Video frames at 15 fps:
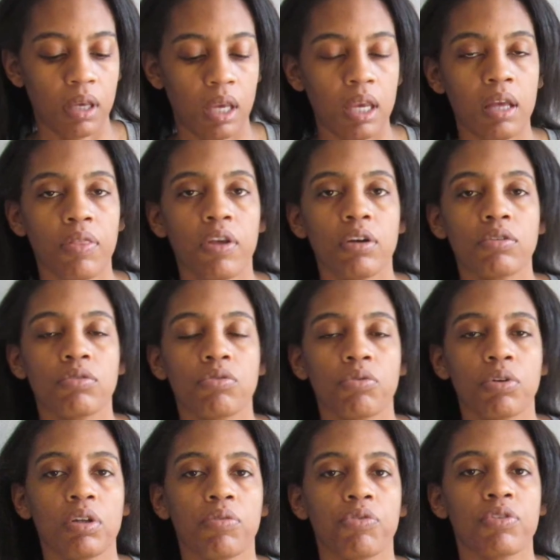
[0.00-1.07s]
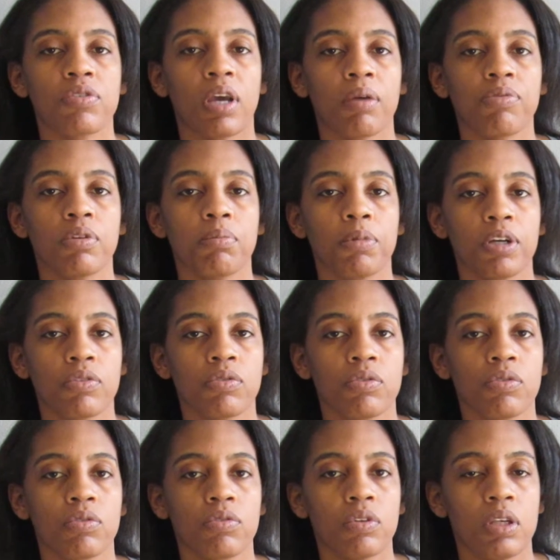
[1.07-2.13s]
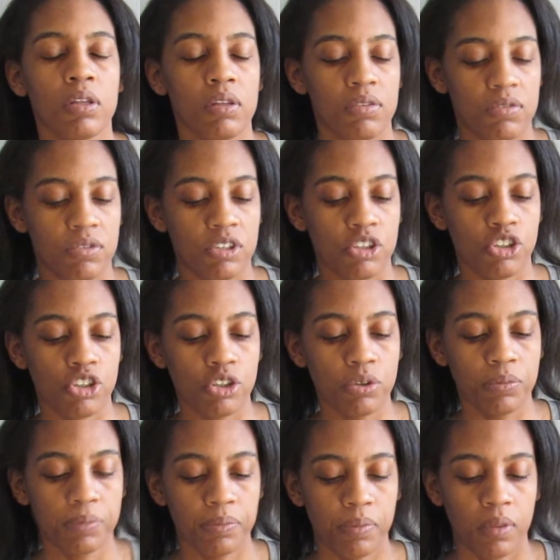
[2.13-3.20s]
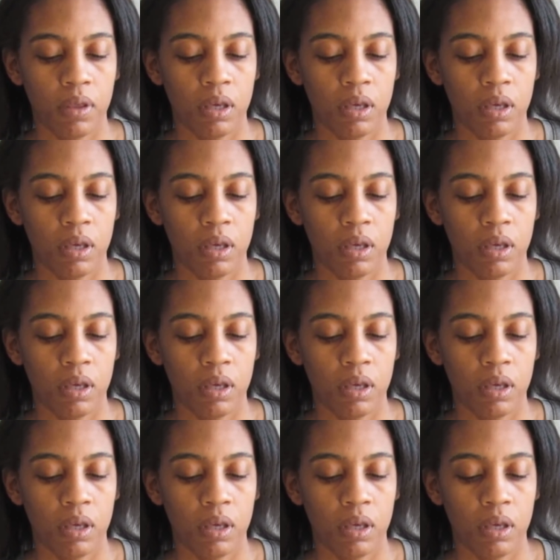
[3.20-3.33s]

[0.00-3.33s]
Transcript: And there's 3 different types of muscles in this tissue.